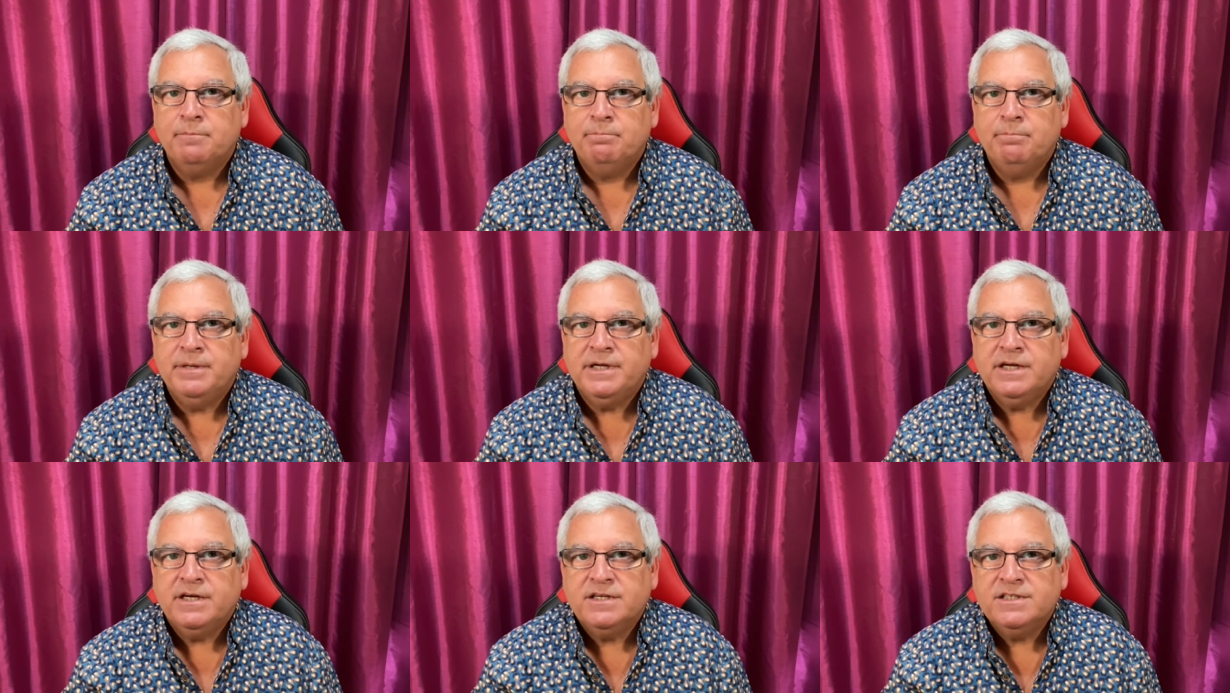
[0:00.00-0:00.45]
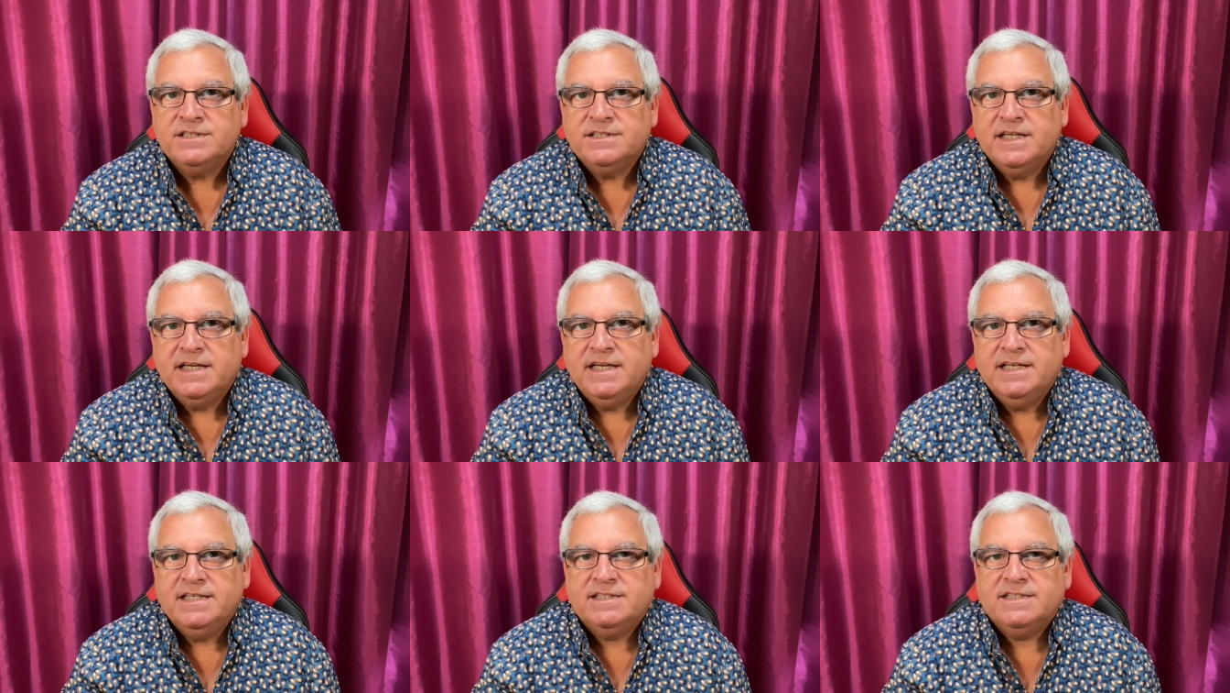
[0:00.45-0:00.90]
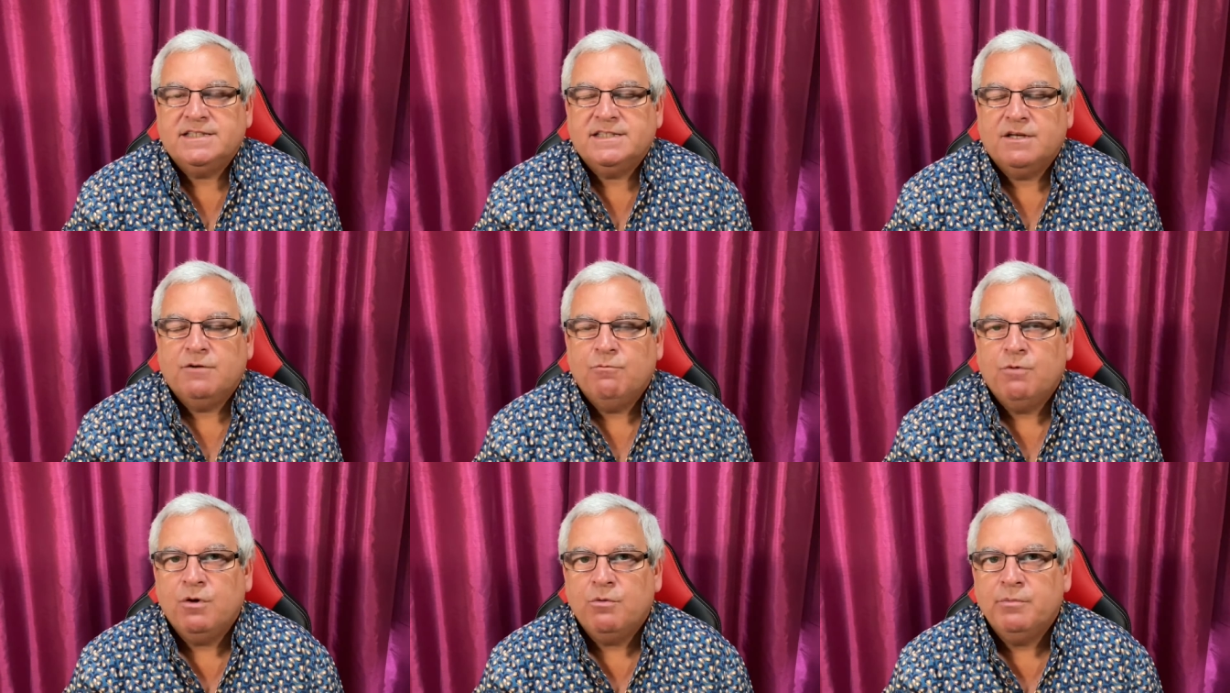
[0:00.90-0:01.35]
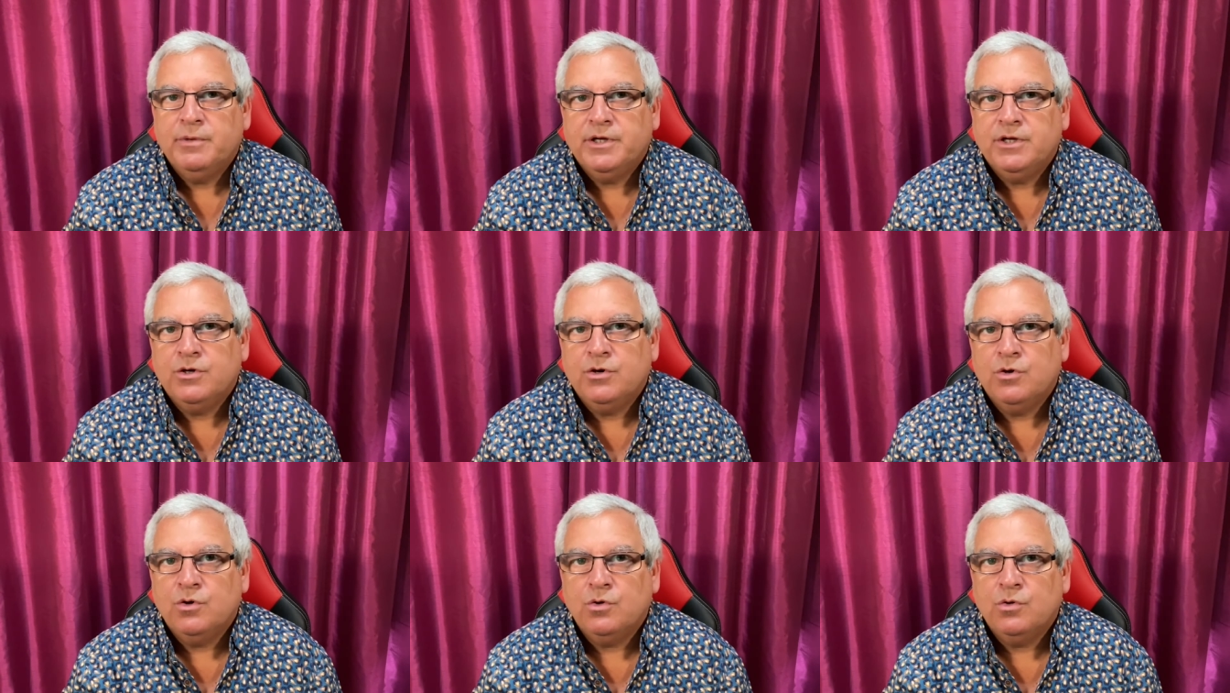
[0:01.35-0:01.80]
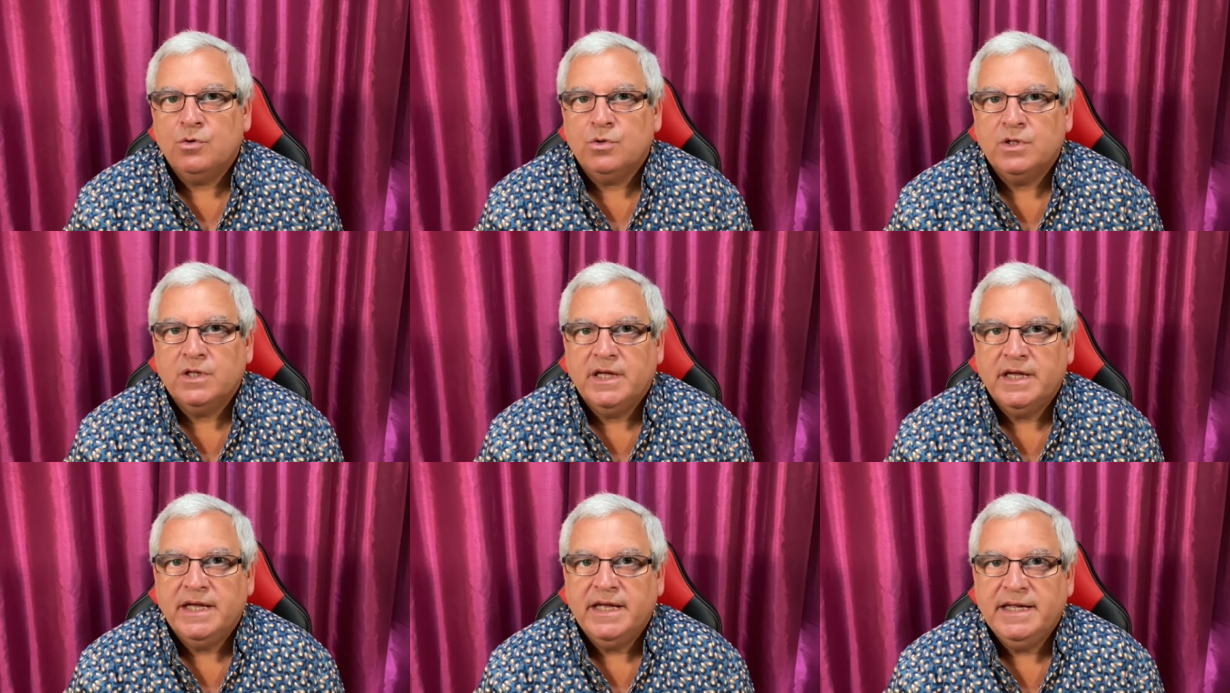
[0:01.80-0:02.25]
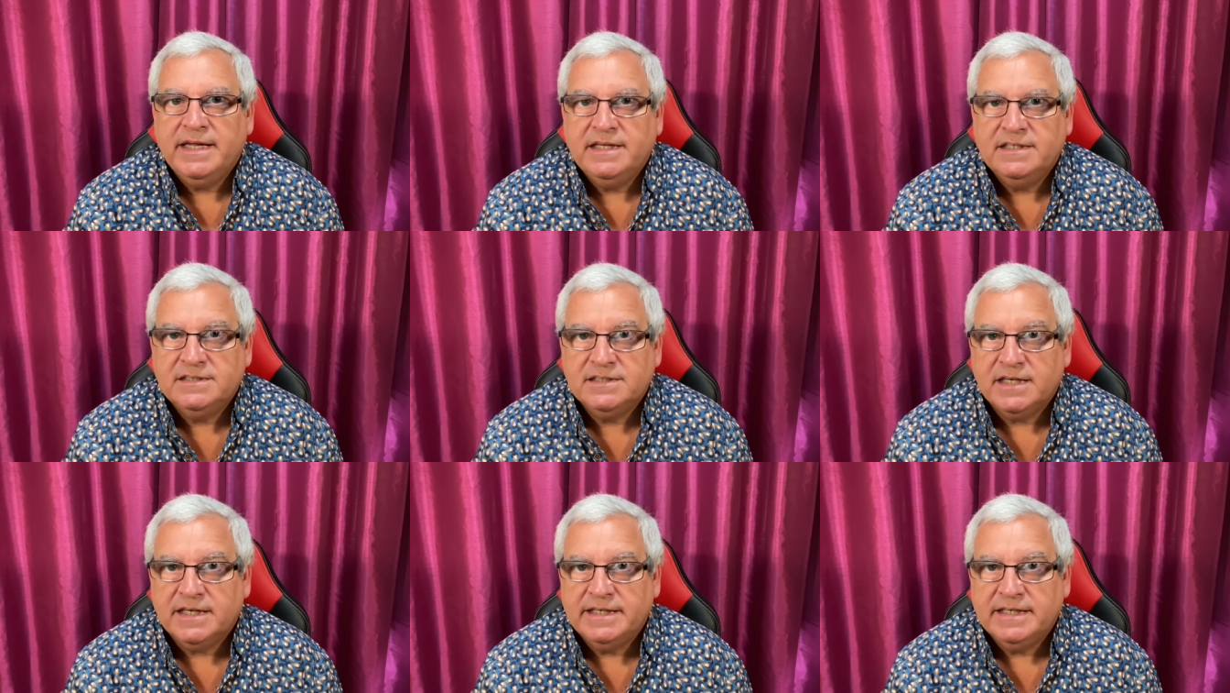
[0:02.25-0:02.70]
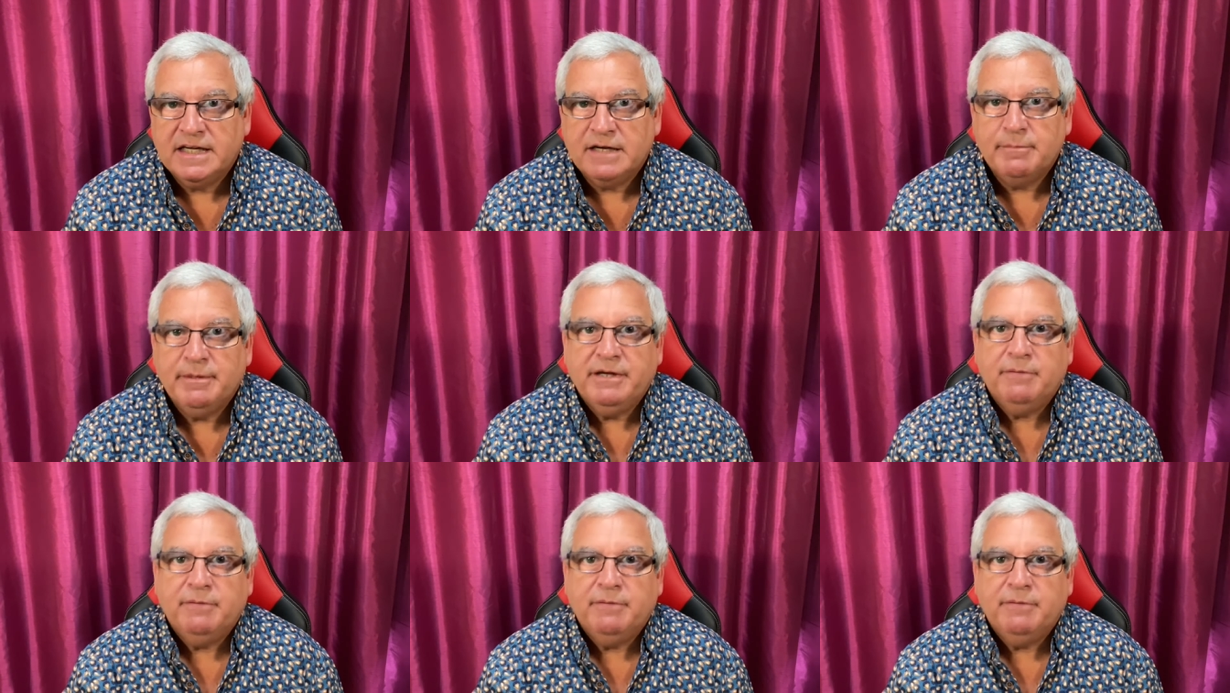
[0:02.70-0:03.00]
Because it's what we call a dynamic